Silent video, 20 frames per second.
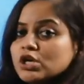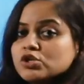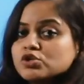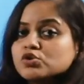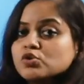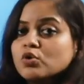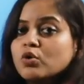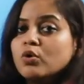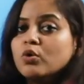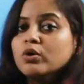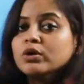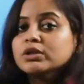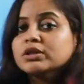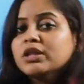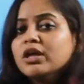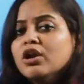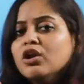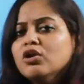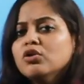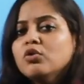So
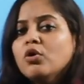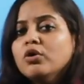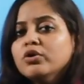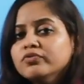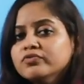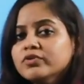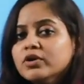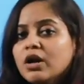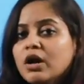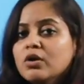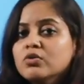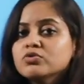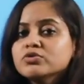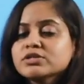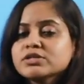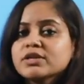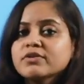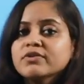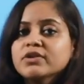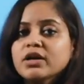there are a lot of
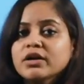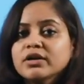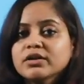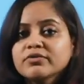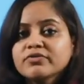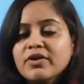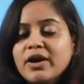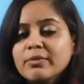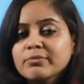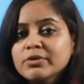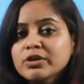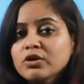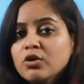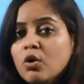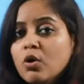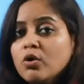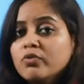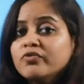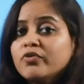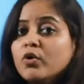grounds given under family
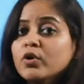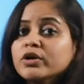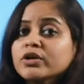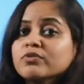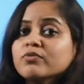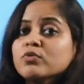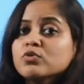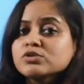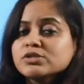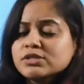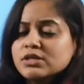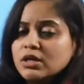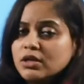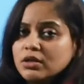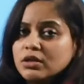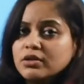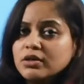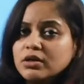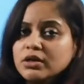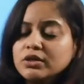law for divorce
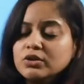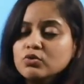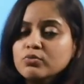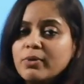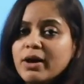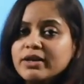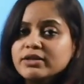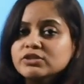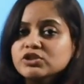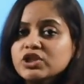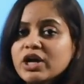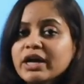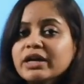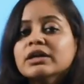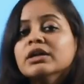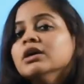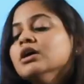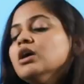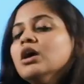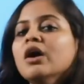under the Hindu Marriage
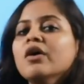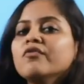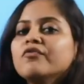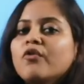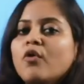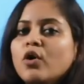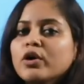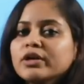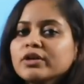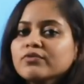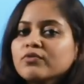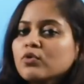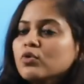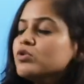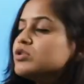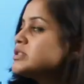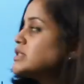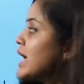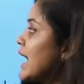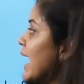Act for
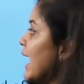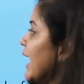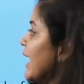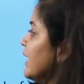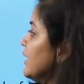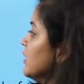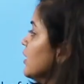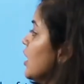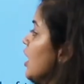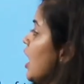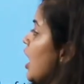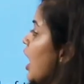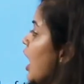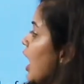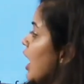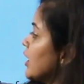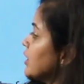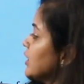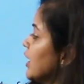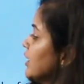divorce, and
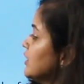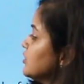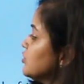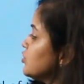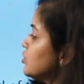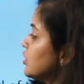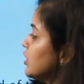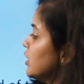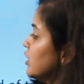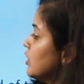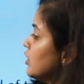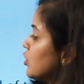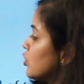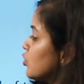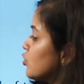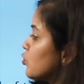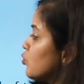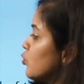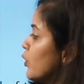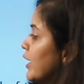adultery,
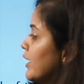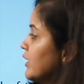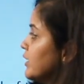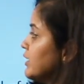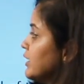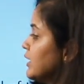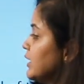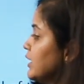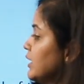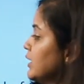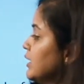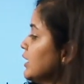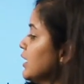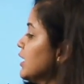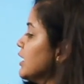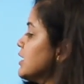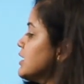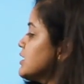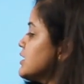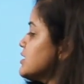cruelty,
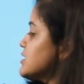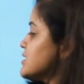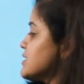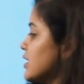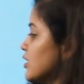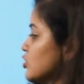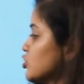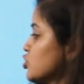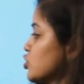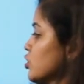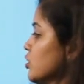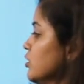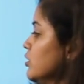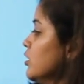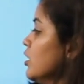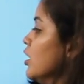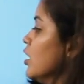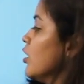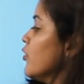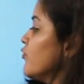
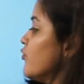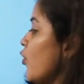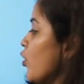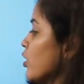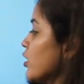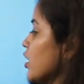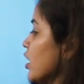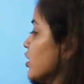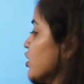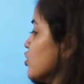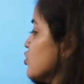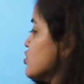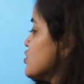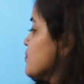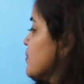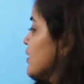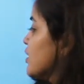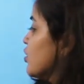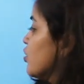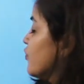desertion for a continuous
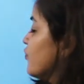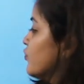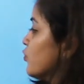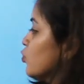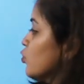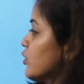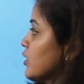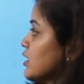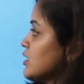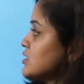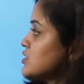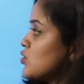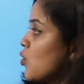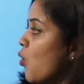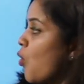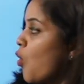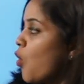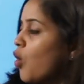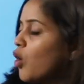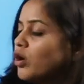period of 2 years.
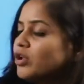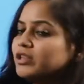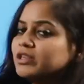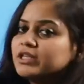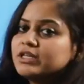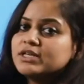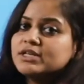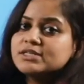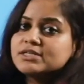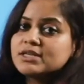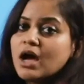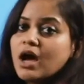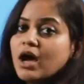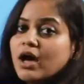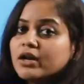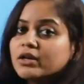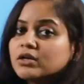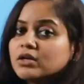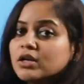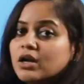All these
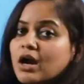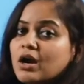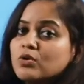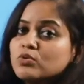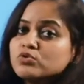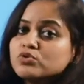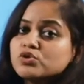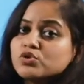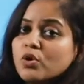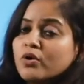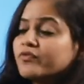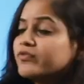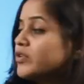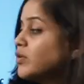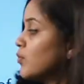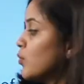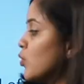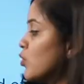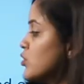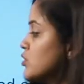are grounds of
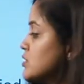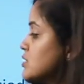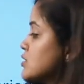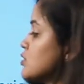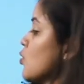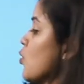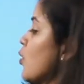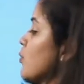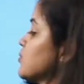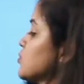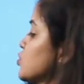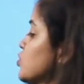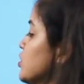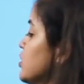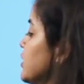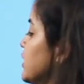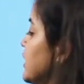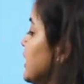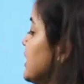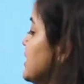divorce. So
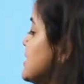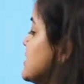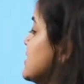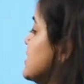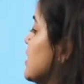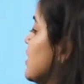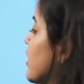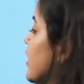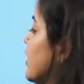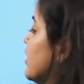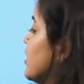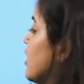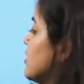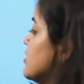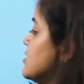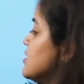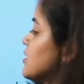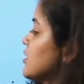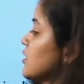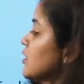option D is the correct
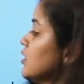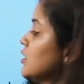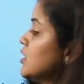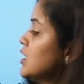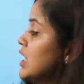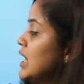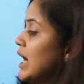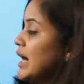answer here.